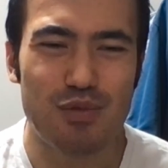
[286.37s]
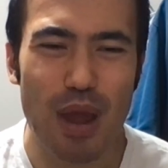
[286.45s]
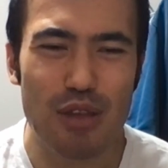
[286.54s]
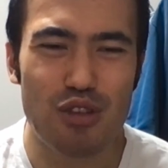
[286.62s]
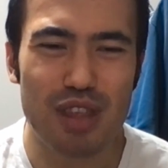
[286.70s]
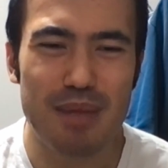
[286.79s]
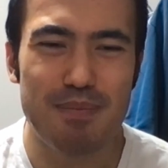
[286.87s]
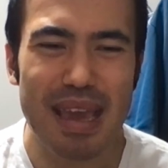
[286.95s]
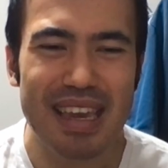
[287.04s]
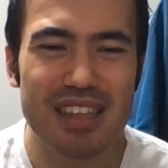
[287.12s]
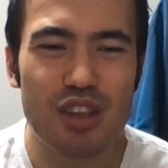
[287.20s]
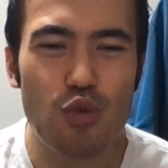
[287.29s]
rather than
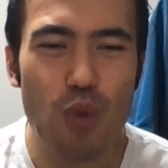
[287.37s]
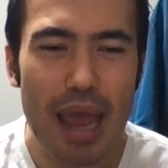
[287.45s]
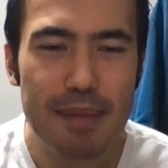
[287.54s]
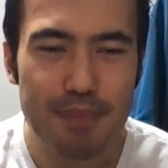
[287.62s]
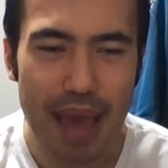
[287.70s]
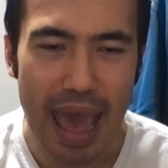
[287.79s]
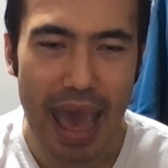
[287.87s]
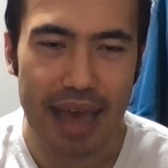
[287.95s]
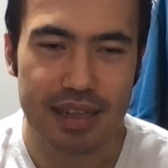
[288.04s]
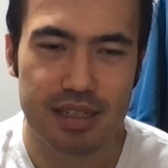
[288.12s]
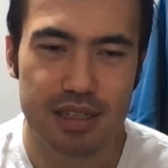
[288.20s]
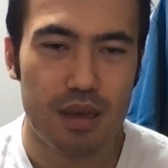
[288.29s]
making the right
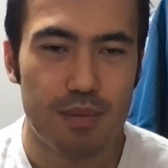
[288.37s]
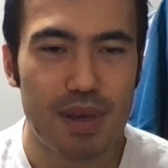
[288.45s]
pass